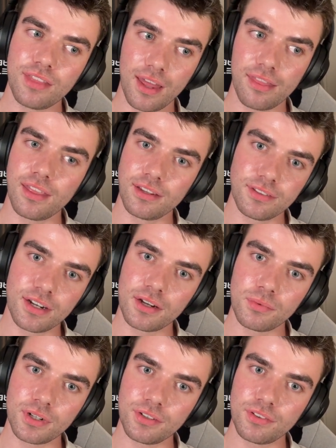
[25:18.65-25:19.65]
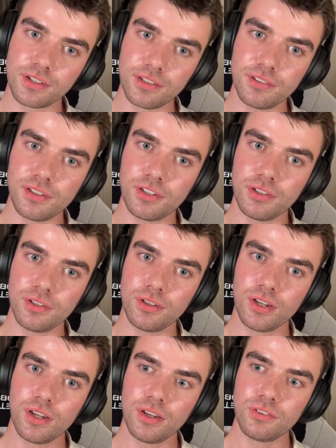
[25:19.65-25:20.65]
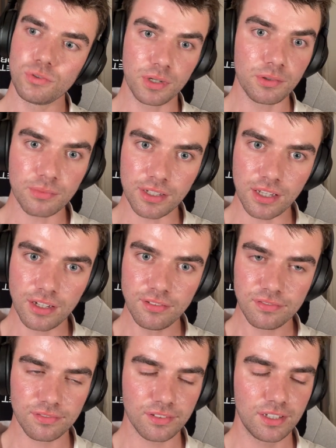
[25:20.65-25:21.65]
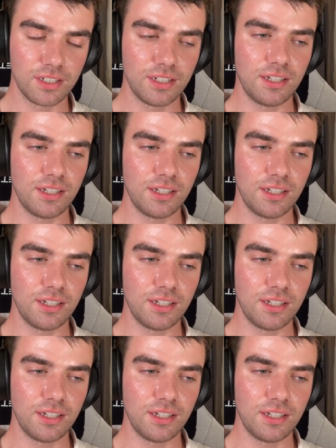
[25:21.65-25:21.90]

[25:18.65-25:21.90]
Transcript: that thing that I wanted to continue doing with my life.